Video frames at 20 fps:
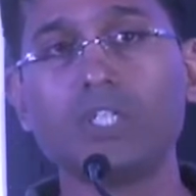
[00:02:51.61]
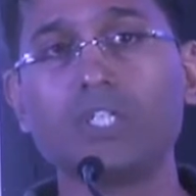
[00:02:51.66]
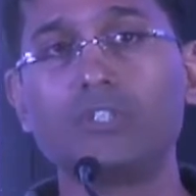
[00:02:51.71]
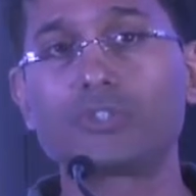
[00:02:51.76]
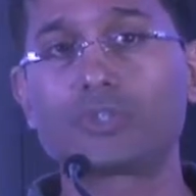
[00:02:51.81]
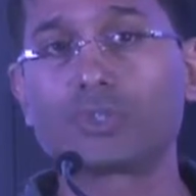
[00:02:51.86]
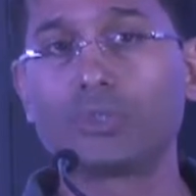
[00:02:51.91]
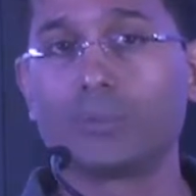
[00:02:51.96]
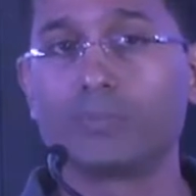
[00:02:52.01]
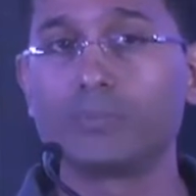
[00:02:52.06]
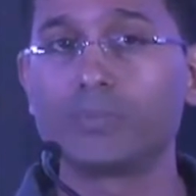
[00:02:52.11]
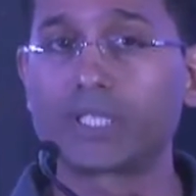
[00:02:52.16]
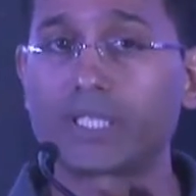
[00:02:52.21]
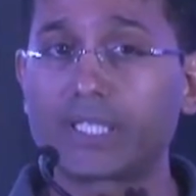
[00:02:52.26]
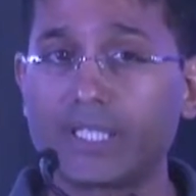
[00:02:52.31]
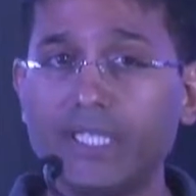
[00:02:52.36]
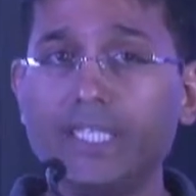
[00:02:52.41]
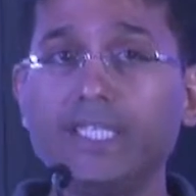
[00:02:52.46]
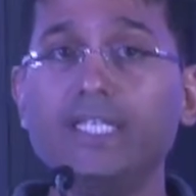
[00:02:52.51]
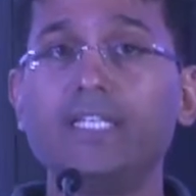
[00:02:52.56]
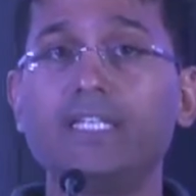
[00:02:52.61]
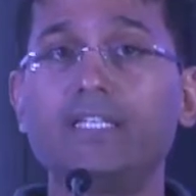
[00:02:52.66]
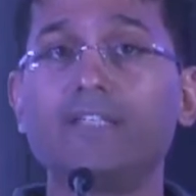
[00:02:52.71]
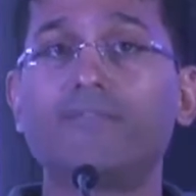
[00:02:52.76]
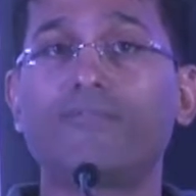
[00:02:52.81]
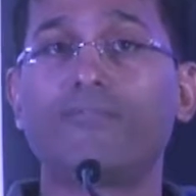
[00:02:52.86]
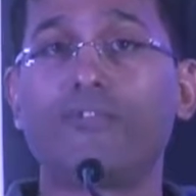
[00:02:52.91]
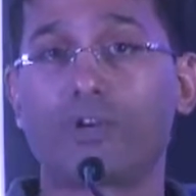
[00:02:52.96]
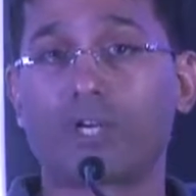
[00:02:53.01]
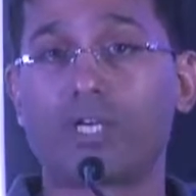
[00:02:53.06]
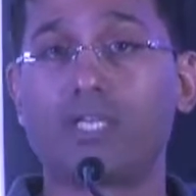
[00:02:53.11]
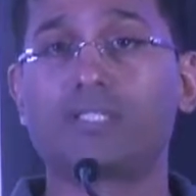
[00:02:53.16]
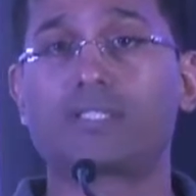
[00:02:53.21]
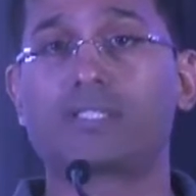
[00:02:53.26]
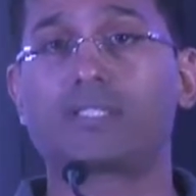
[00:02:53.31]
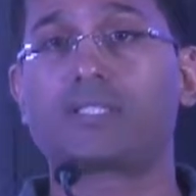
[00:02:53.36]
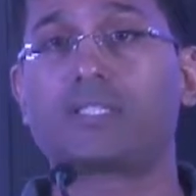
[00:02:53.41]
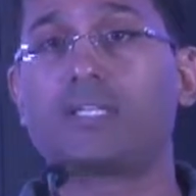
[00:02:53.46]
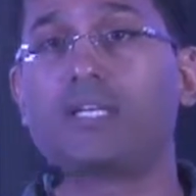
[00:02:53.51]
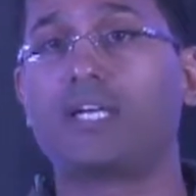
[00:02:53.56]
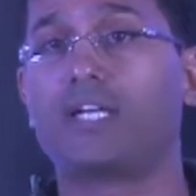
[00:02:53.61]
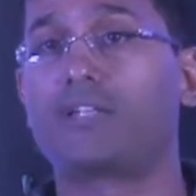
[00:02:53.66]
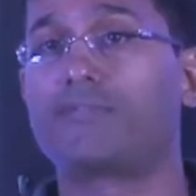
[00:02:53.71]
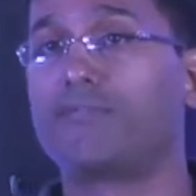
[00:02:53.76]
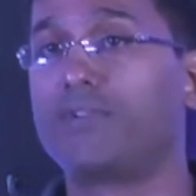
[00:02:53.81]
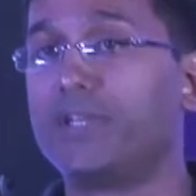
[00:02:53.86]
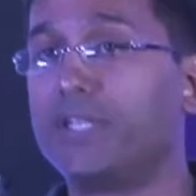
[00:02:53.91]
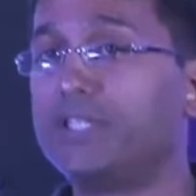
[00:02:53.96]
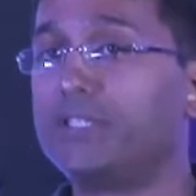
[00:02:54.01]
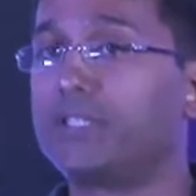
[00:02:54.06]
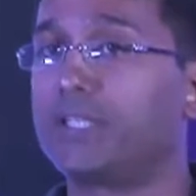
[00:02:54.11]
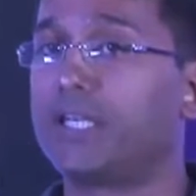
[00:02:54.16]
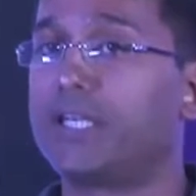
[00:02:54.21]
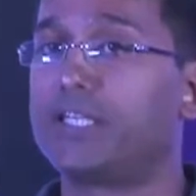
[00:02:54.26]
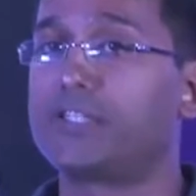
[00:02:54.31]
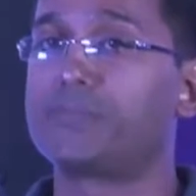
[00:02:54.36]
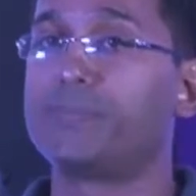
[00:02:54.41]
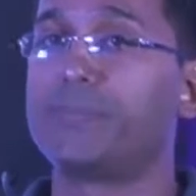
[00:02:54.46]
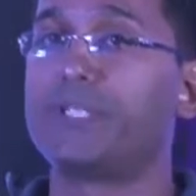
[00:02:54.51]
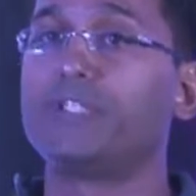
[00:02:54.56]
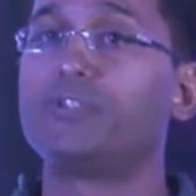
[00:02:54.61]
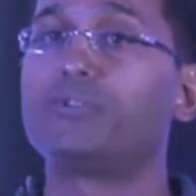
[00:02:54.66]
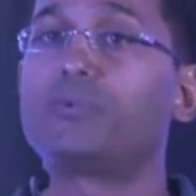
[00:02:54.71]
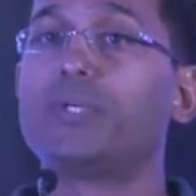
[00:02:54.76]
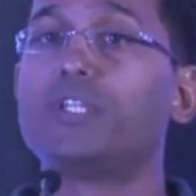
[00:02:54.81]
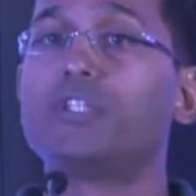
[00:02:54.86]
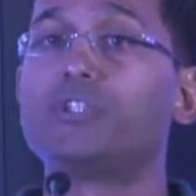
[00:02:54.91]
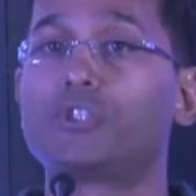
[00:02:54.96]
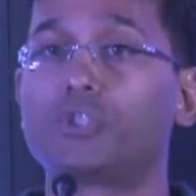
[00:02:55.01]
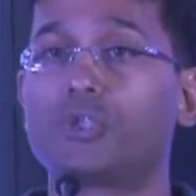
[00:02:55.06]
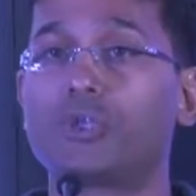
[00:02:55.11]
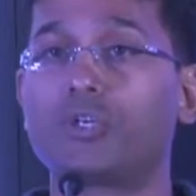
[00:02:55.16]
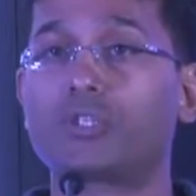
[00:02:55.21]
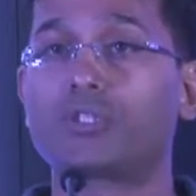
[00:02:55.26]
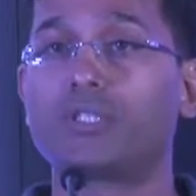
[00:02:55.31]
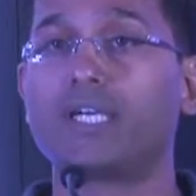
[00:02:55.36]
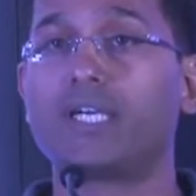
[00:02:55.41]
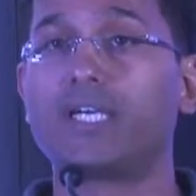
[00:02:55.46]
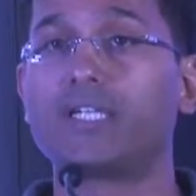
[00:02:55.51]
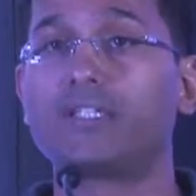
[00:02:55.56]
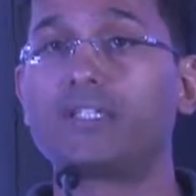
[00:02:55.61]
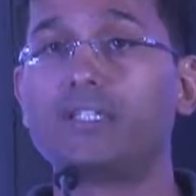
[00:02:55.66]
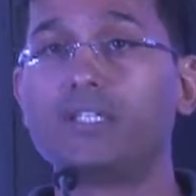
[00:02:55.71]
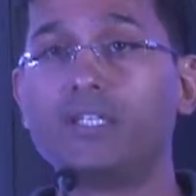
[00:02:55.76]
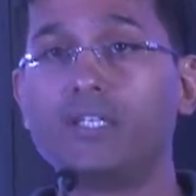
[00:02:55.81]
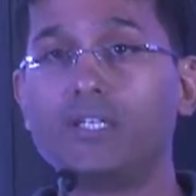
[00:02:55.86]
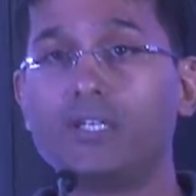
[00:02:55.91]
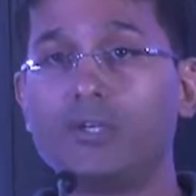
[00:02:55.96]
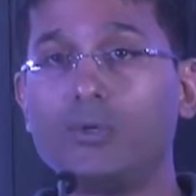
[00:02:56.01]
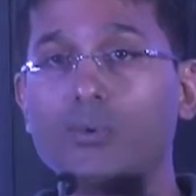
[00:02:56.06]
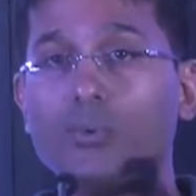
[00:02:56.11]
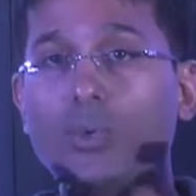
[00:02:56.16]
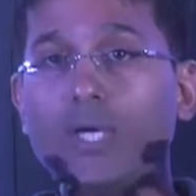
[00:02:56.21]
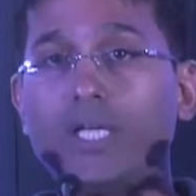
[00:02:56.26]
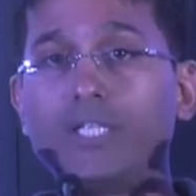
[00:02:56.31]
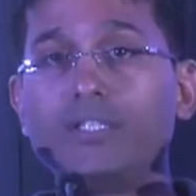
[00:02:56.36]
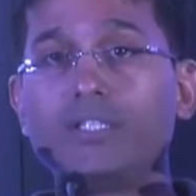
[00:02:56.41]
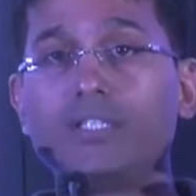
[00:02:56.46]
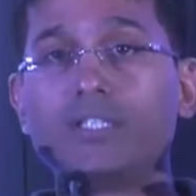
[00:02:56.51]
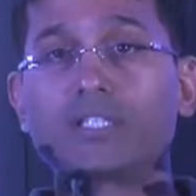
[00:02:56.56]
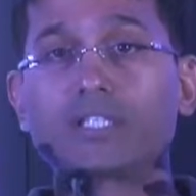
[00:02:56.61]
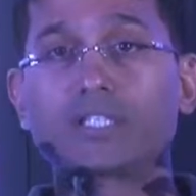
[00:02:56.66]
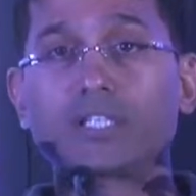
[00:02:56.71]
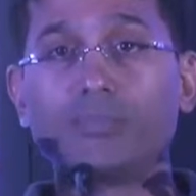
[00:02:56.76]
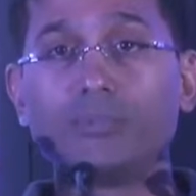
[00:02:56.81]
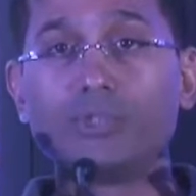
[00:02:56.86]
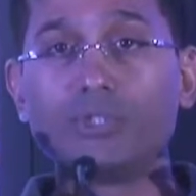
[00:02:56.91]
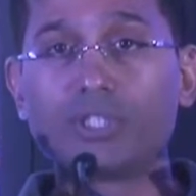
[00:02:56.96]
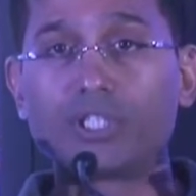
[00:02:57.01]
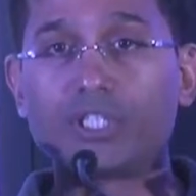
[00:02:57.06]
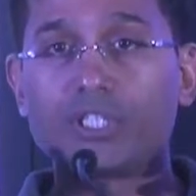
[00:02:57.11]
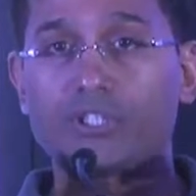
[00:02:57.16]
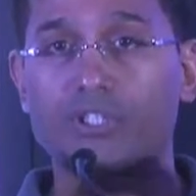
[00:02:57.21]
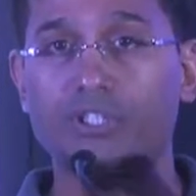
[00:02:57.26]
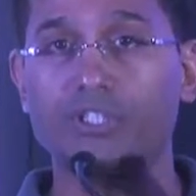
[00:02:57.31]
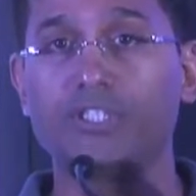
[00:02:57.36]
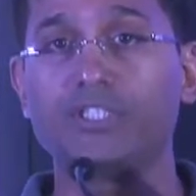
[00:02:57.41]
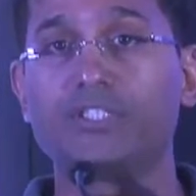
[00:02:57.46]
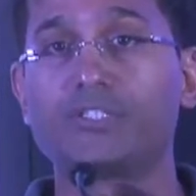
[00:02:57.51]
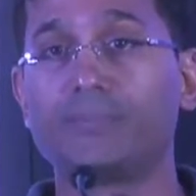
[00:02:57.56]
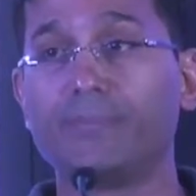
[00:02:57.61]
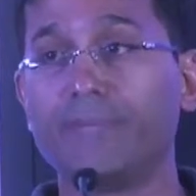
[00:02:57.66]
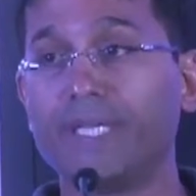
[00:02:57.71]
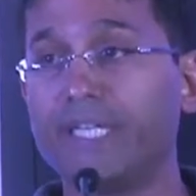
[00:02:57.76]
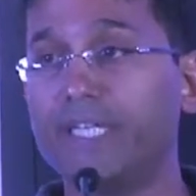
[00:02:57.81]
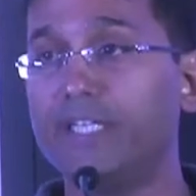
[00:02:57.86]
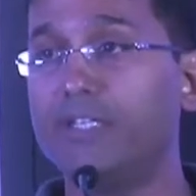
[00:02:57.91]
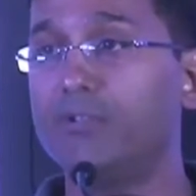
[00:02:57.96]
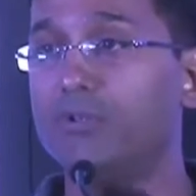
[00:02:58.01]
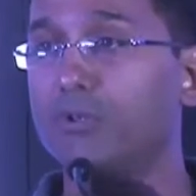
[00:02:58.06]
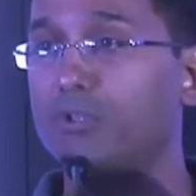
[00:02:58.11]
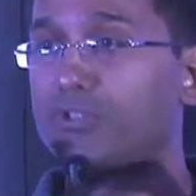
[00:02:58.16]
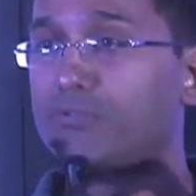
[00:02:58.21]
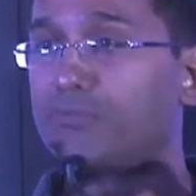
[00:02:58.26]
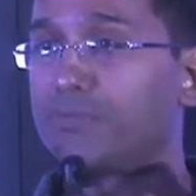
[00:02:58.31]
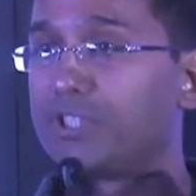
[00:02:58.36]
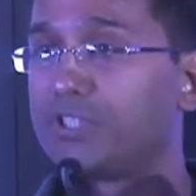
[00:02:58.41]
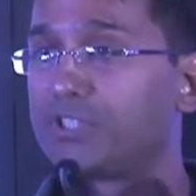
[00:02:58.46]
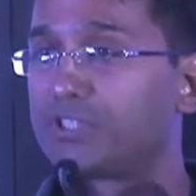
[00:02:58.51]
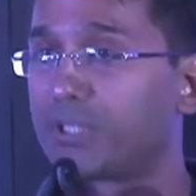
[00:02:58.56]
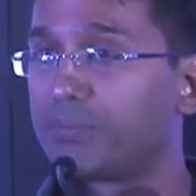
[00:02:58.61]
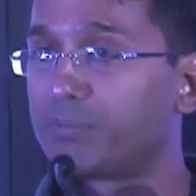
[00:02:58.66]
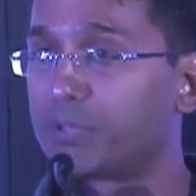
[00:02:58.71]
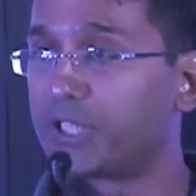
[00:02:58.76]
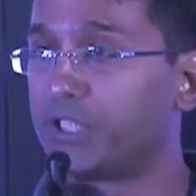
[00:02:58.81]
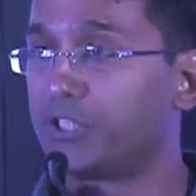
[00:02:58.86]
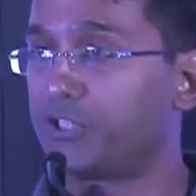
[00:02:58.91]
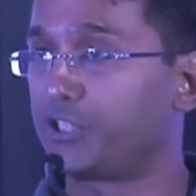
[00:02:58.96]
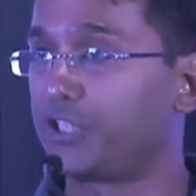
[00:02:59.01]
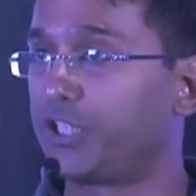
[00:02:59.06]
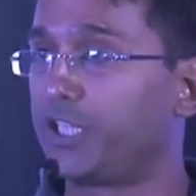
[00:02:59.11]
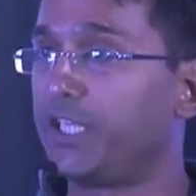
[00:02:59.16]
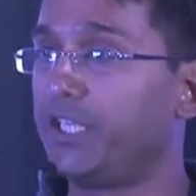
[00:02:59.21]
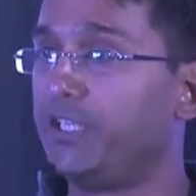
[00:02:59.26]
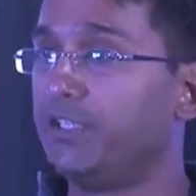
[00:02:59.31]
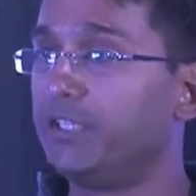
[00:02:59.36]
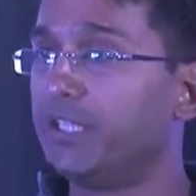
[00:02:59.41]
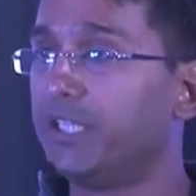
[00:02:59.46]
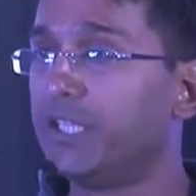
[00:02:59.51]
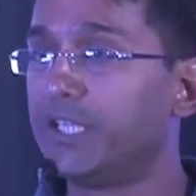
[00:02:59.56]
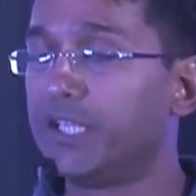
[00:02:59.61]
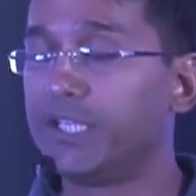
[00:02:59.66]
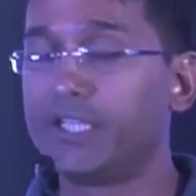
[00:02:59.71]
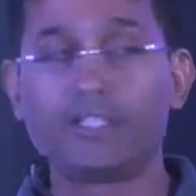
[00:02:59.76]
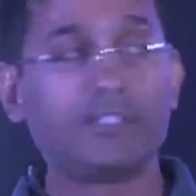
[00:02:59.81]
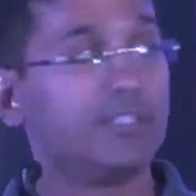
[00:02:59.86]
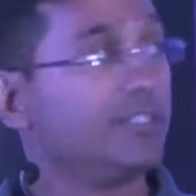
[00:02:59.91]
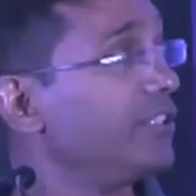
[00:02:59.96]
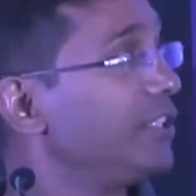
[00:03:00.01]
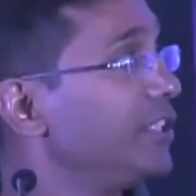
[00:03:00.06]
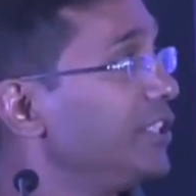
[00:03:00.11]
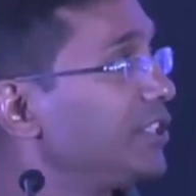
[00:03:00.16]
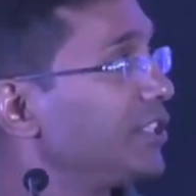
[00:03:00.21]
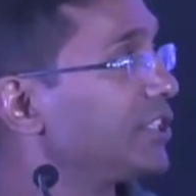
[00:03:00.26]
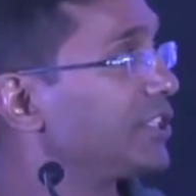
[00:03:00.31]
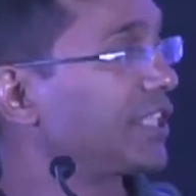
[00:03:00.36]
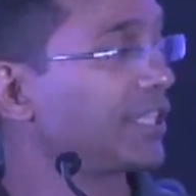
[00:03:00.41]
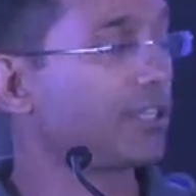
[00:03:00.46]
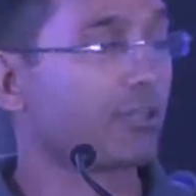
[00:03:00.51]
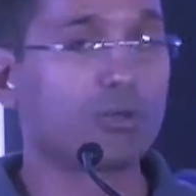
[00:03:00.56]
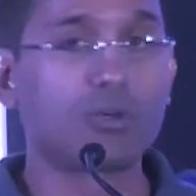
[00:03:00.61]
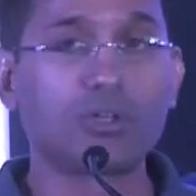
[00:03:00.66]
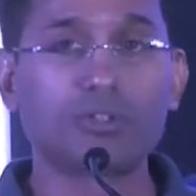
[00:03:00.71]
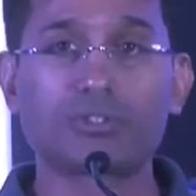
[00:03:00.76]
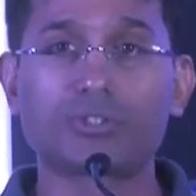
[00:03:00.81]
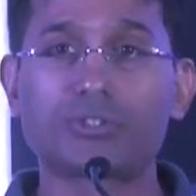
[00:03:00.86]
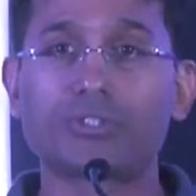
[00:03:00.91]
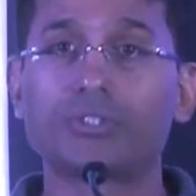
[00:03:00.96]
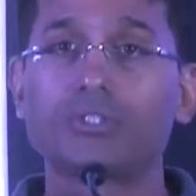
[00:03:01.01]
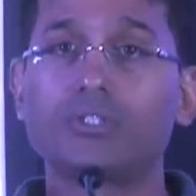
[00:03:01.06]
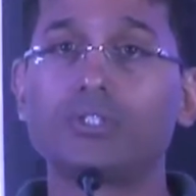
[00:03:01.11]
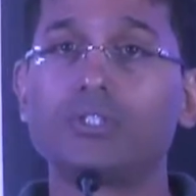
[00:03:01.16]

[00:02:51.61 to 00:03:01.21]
So the key for us at Flintt has been to ensure that when the communication is made or when something is shared, it reaches across